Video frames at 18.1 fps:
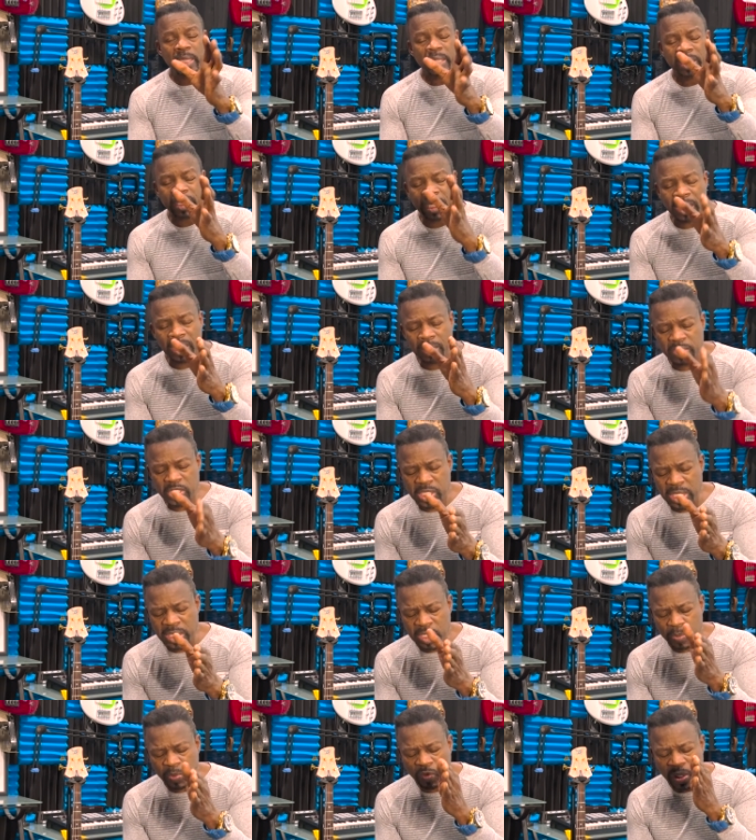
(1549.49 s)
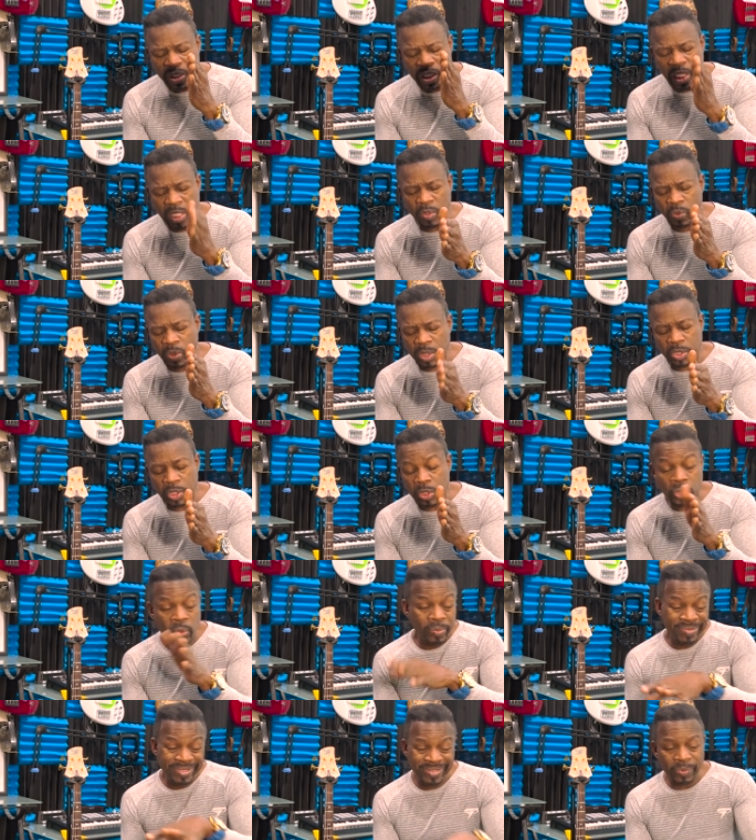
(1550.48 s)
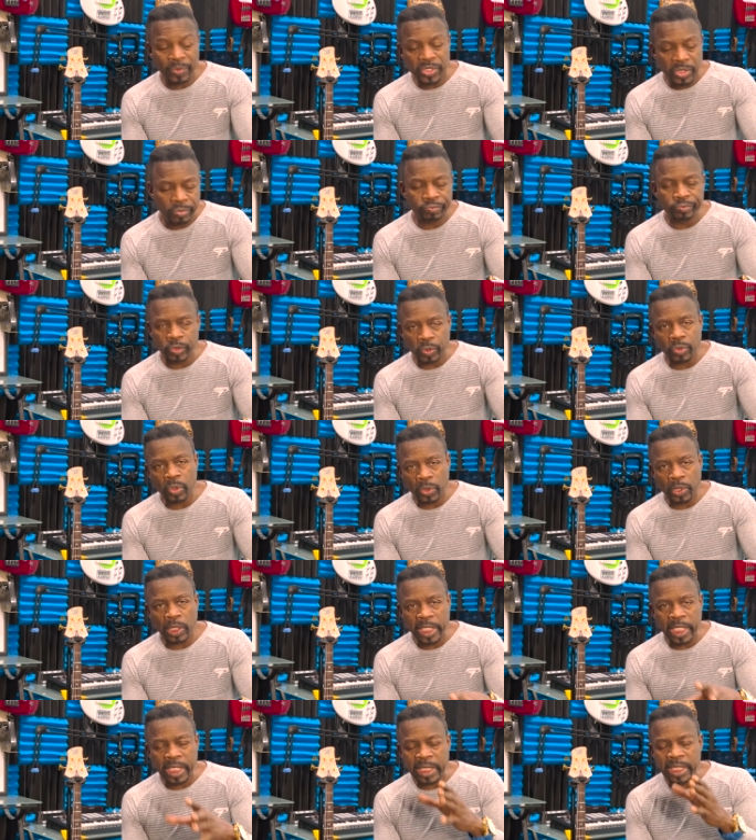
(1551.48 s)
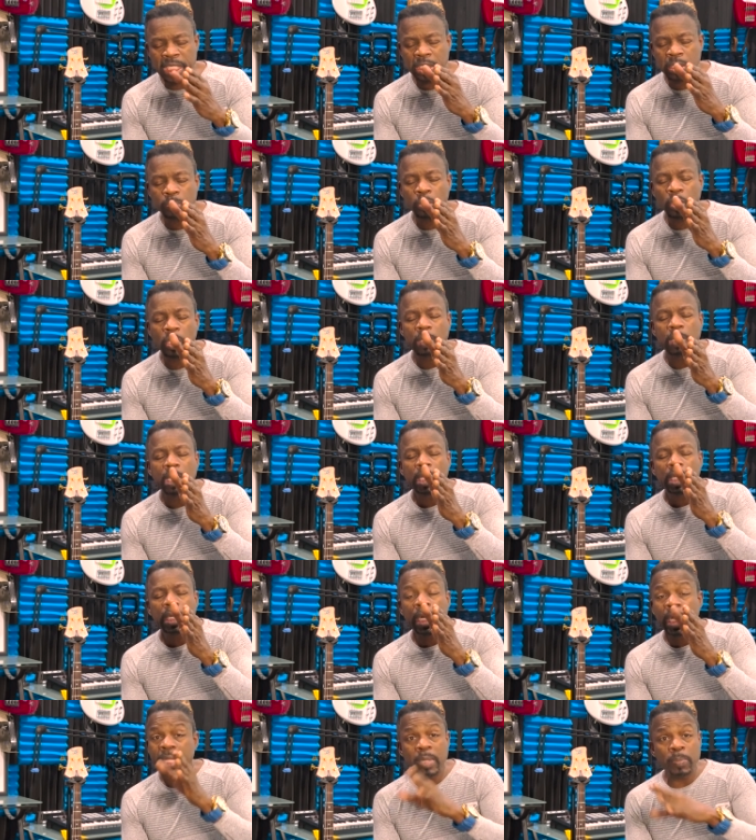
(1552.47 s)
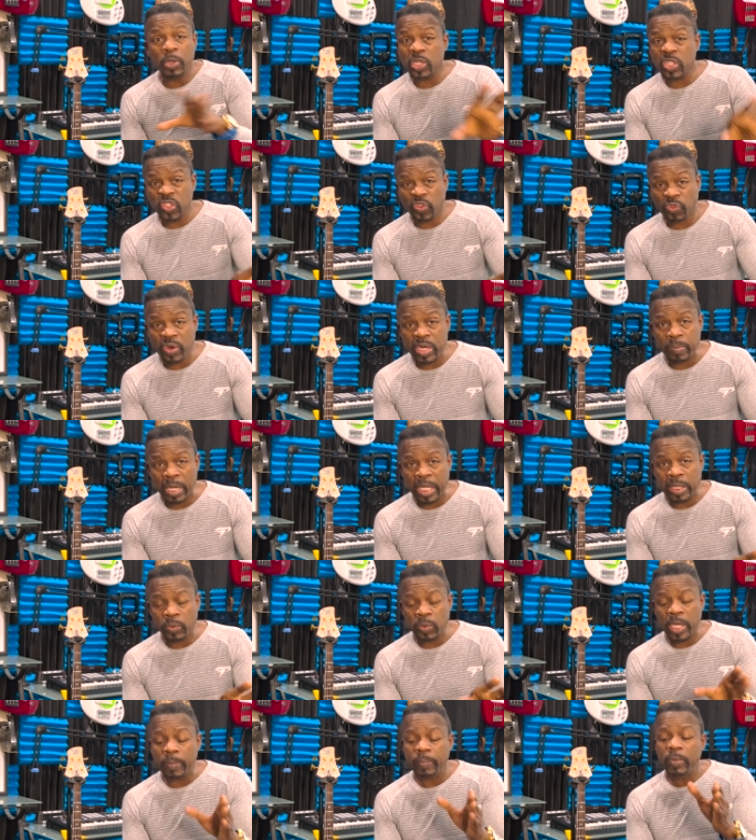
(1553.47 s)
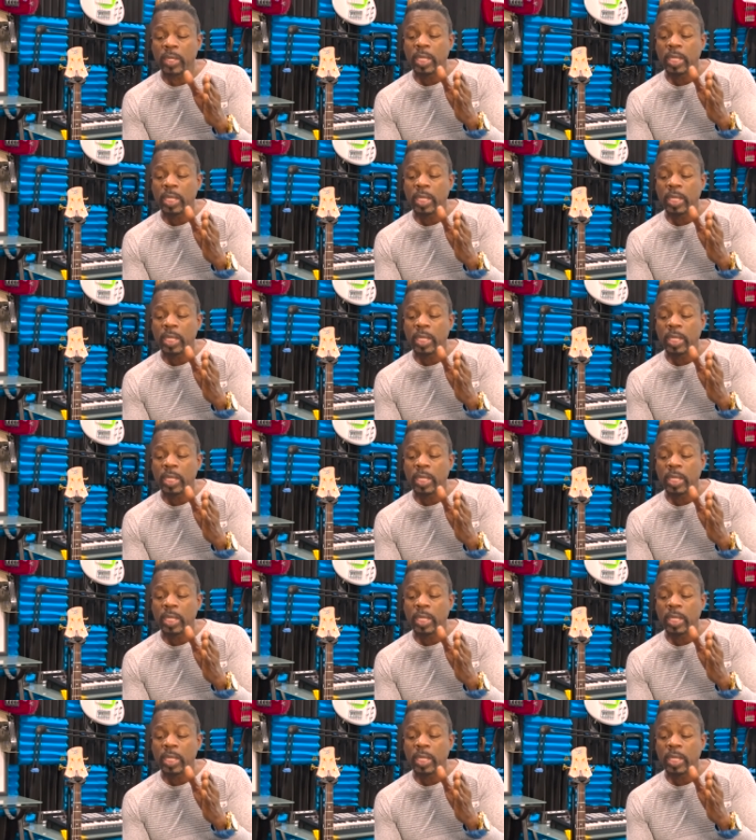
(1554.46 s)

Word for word: Let me say this before I tell you what to do. You can go to the link and get the book. Uh, and the book is free, by the way.